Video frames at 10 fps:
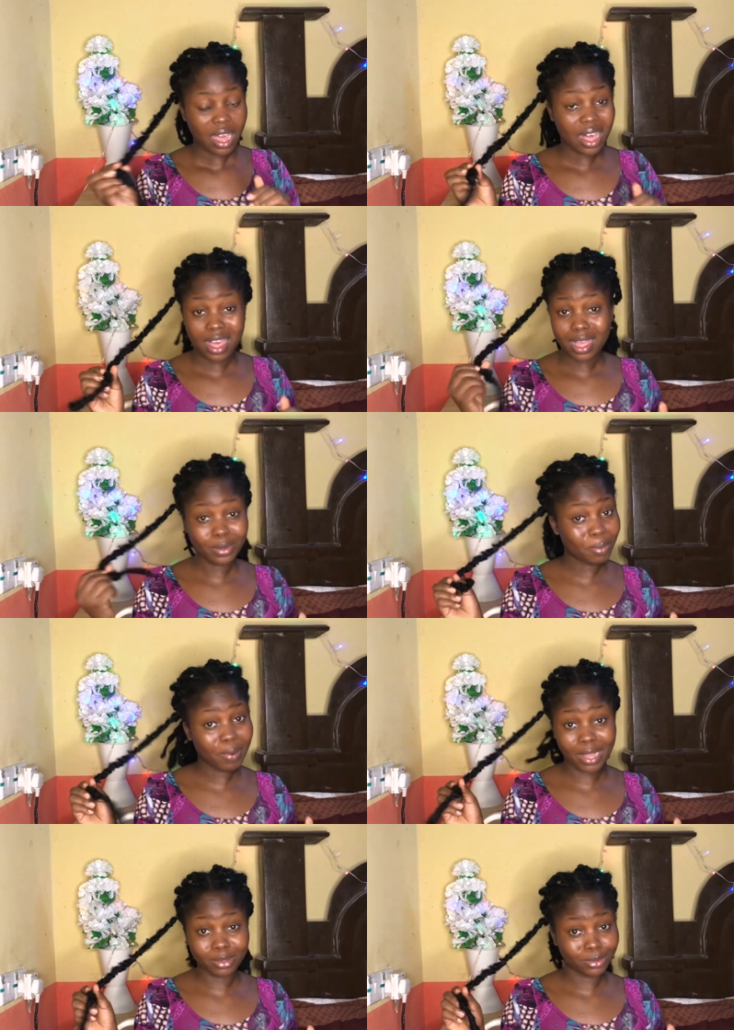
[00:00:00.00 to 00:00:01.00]
I don't
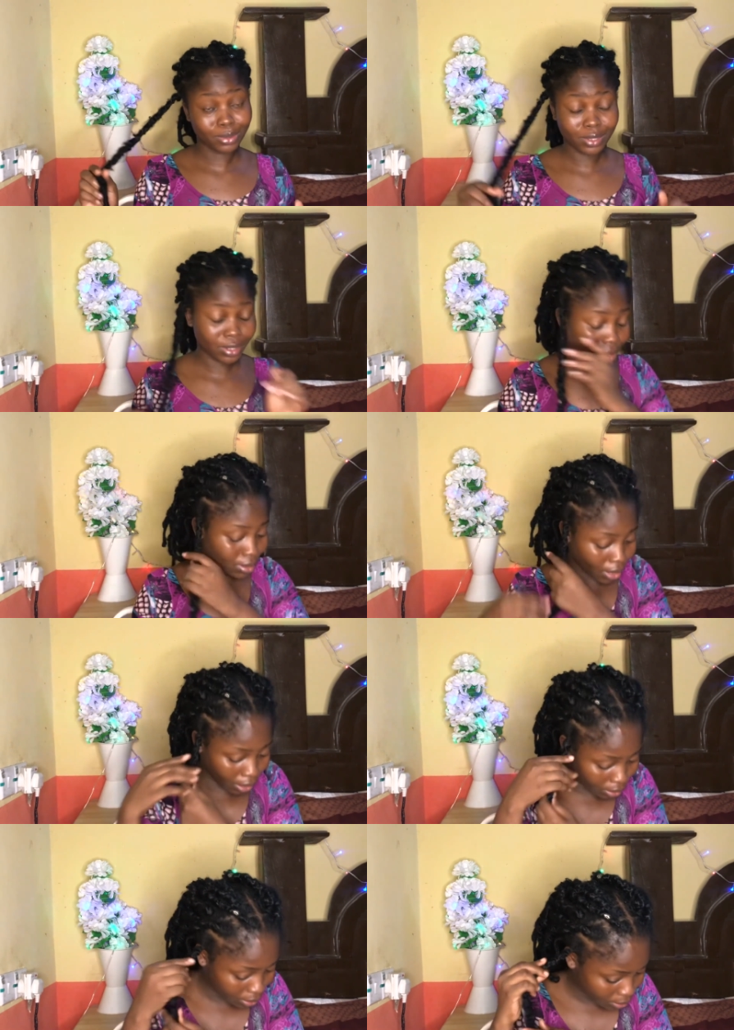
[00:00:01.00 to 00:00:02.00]
plan on using this hair
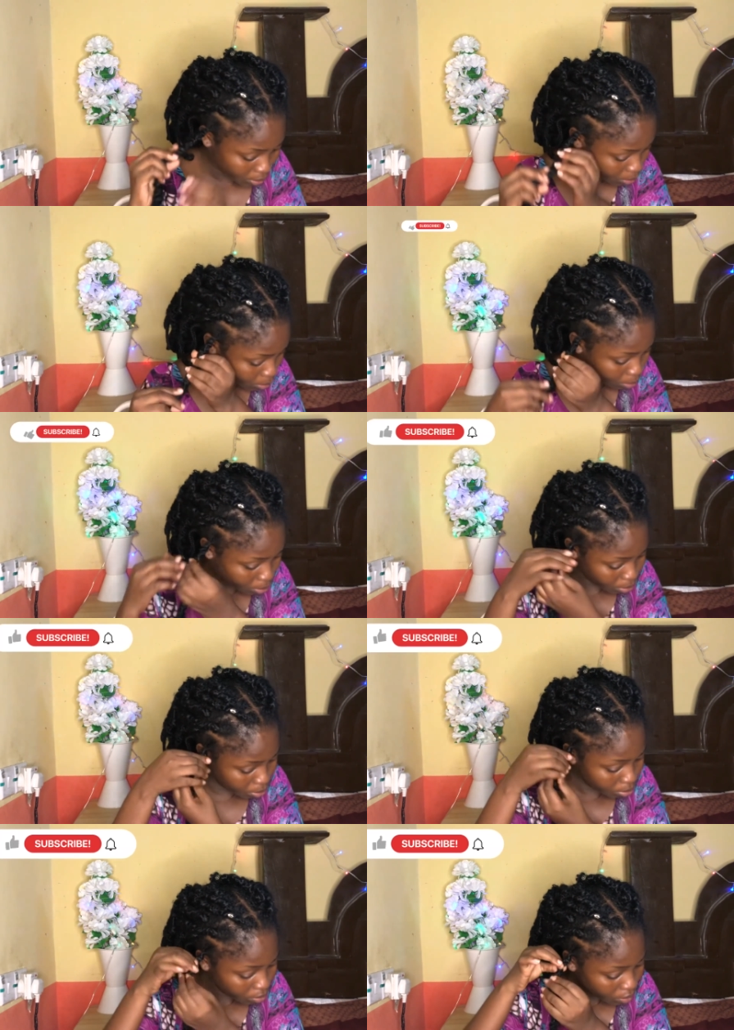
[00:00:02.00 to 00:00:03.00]
again, so
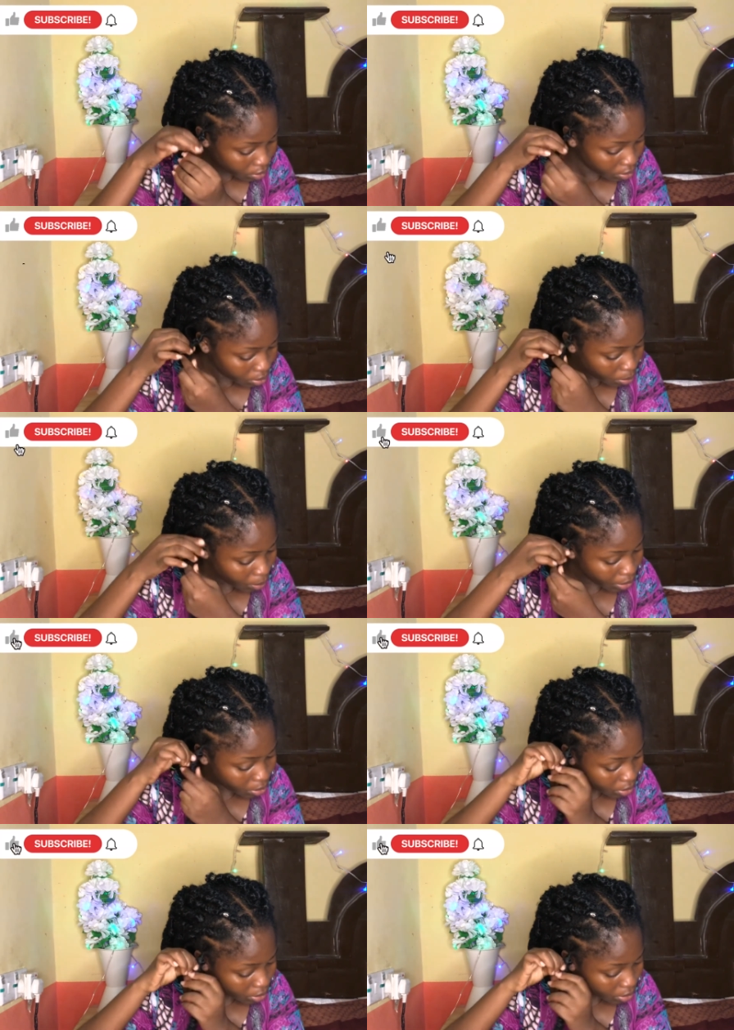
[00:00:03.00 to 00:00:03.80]
why don't